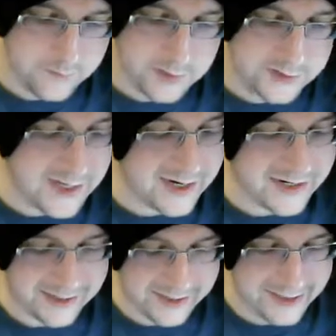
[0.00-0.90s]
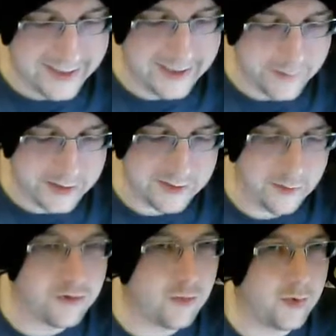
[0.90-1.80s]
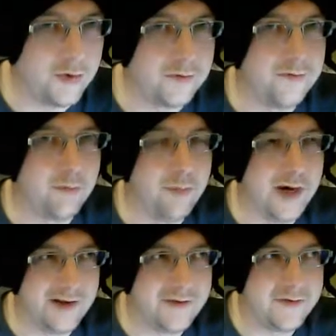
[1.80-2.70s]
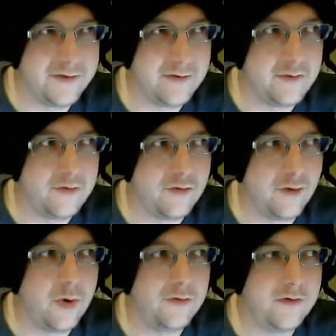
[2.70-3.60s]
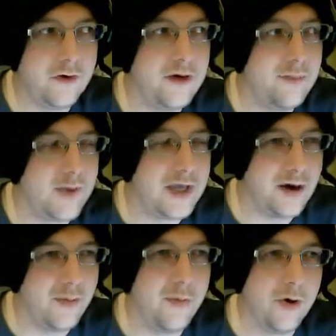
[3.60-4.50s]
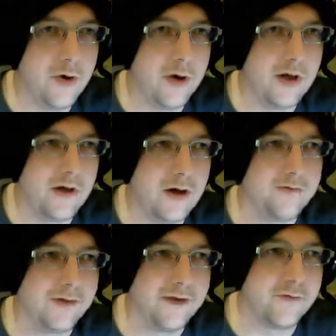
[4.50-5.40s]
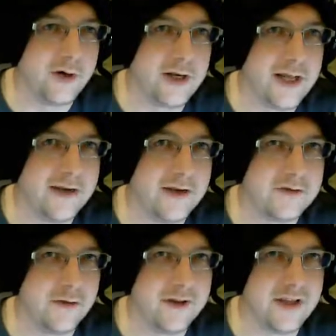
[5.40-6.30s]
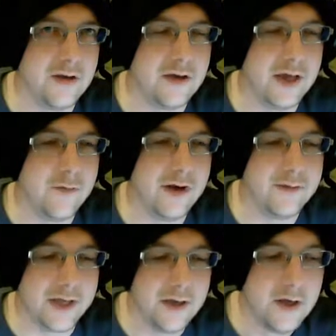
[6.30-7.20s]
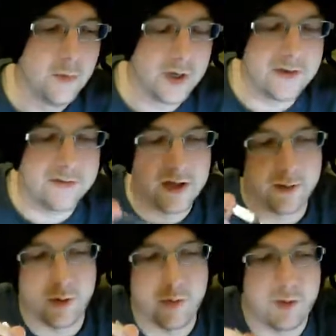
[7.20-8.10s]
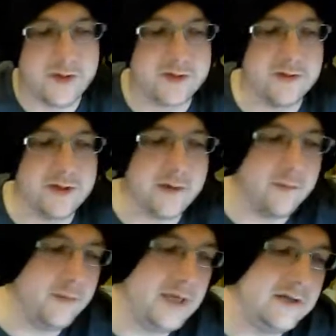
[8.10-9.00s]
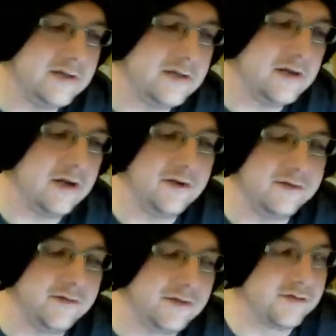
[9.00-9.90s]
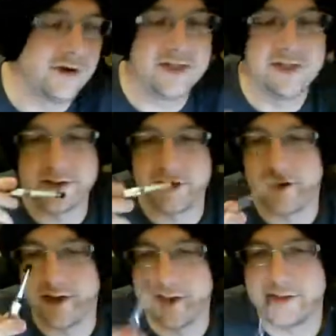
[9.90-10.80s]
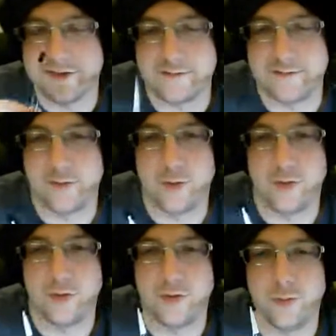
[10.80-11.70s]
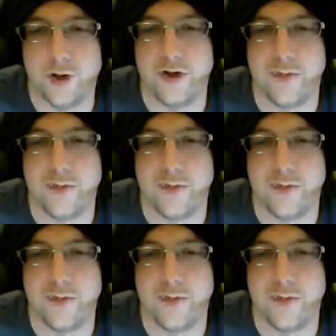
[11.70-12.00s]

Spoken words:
Technically, it means no drop pods, but drop pods only become immobile after they've already landed. So I think you can get away with that. Because the other problem is that means the Last of the Serrated Sun list for word